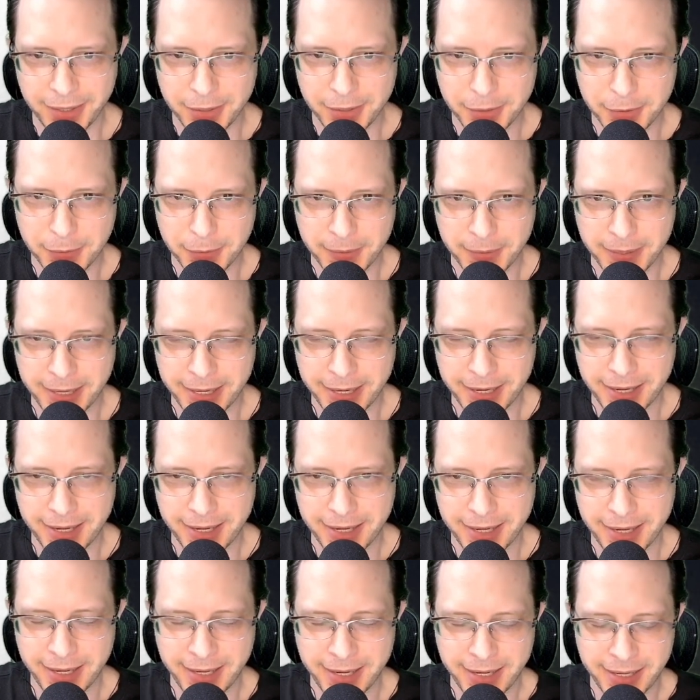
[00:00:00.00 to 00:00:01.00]
Okay,
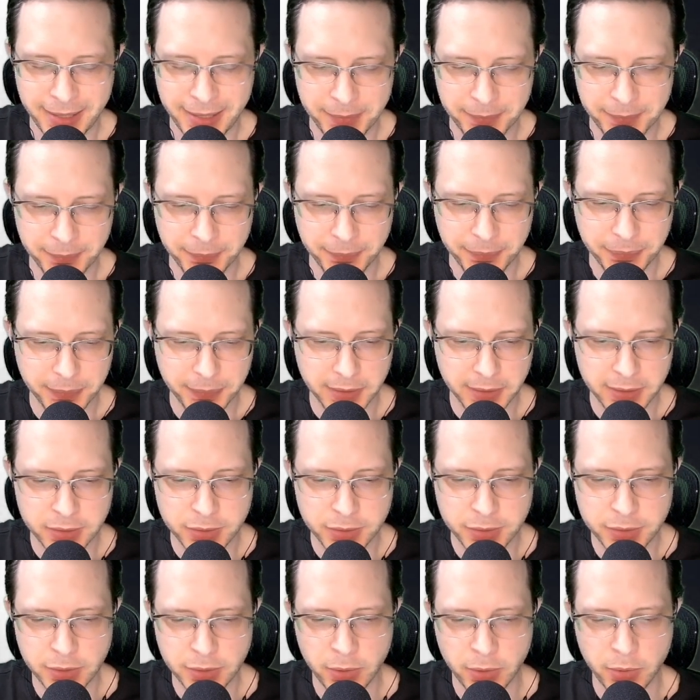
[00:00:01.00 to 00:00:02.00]

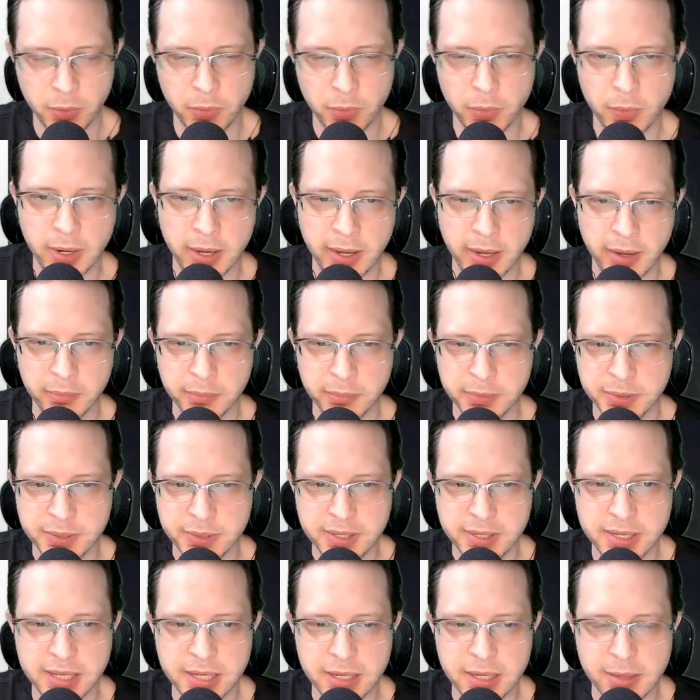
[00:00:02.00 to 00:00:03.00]
so I was
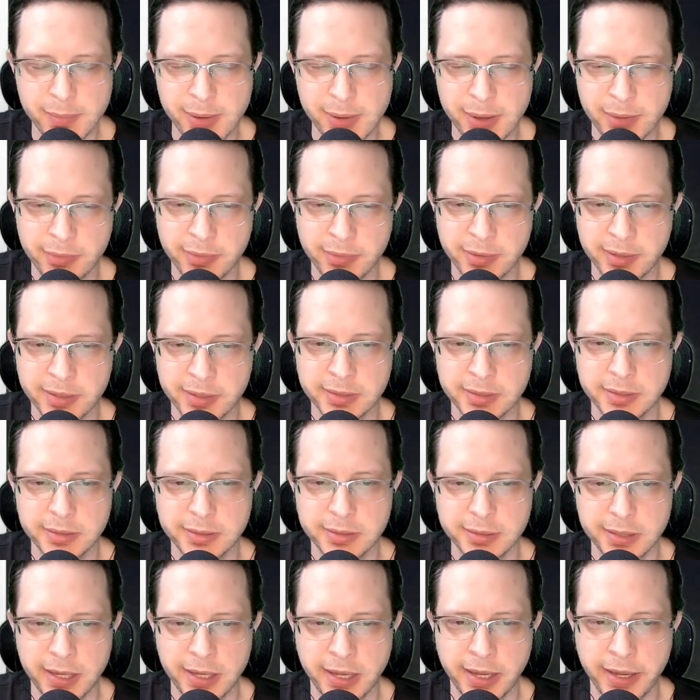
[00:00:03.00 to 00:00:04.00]
thinking about
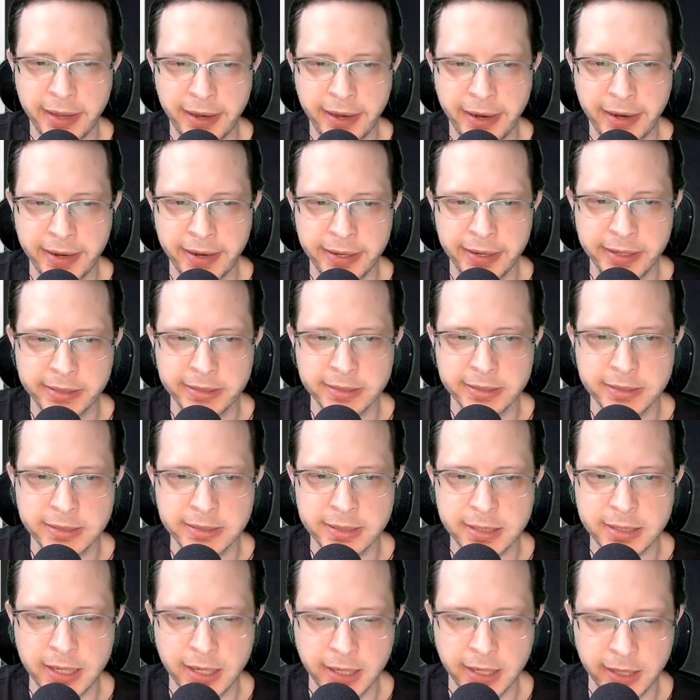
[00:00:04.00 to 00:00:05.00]
this,
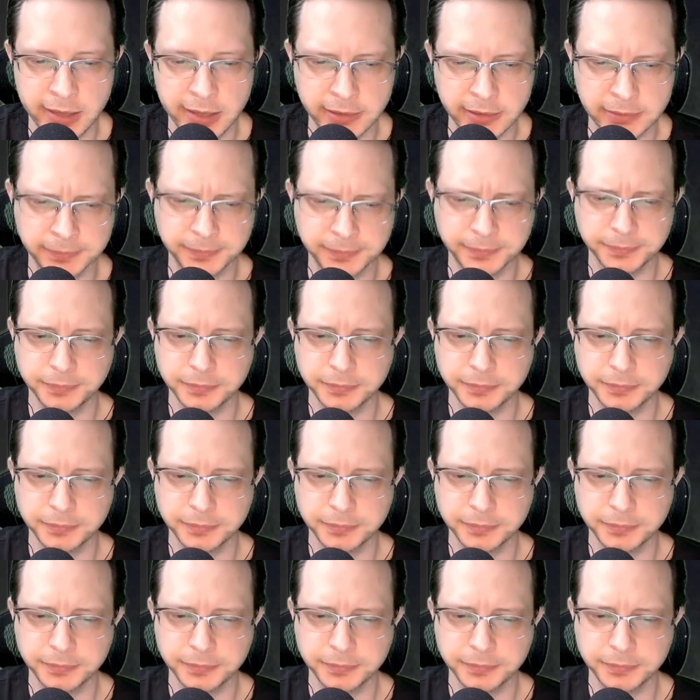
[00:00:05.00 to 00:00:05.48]
and I